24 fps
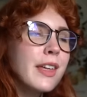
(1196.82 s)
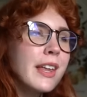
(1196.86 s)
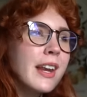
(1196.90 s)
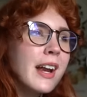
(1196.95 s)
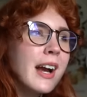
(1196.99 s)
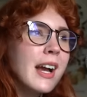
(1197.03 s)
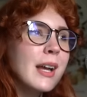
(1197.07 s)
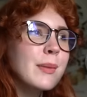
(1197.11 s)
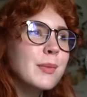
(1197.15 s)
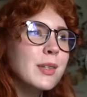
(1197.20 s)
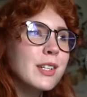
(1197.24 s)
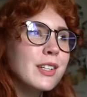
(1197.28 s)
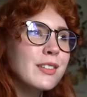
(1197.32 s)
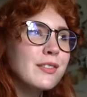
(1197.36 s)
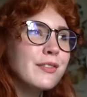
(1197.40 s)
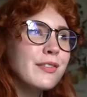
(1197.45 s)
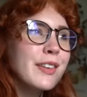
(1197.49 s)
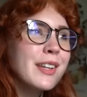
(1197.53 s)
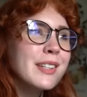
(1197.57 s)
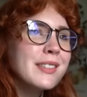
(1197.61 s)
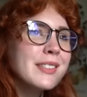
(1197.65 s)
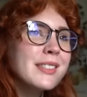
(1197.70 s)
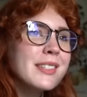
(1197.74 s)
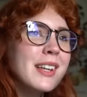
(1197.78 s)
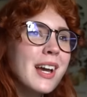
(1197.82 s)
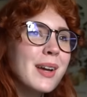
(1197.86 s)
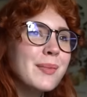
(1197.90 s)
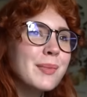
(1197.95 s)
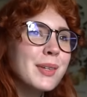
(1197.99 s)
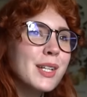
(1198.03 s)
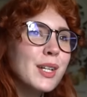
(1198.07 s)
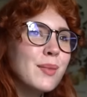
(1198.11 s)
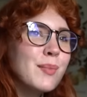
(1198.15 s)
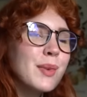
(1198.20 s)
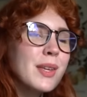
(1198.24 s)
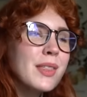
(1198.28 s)
that I'm convinced I'm
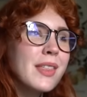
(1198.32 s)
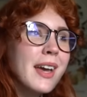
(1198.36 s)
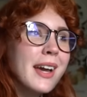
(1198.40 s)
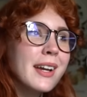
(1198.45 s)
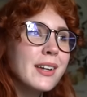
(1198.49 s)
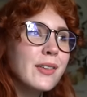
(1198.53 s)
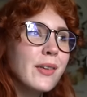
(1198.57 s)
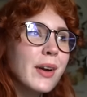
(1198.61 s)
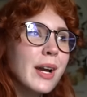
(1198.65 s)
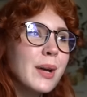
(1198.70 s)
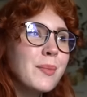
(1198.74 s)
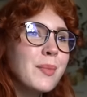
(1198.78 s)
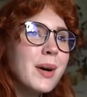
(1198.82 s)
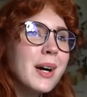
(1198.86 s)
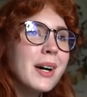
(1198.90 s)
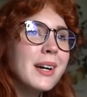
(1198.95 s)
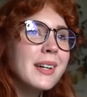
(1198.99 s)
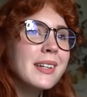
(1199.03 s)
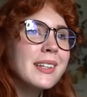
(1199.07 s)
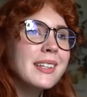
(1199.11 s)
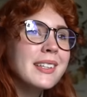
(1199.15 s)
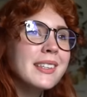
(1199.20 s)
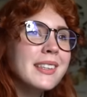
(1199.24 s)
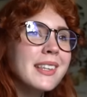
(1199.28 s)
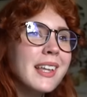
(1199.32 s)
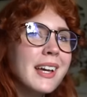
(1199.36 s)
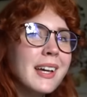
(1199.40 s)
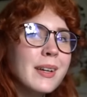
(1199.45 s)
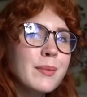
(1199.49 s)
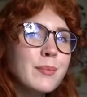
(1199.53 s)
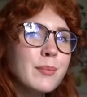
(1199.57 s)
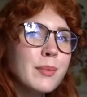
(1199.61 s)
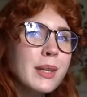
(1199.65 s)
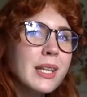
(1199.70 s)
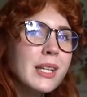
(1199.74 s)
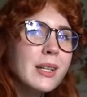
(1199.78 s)
gonna be that grandma in
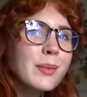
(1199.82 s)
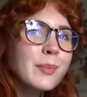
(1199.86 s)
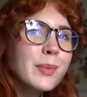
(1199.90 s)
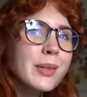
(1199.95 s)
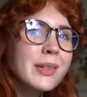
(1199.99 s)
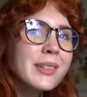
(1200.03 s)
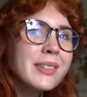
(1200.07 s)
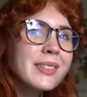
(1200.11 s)
that meme.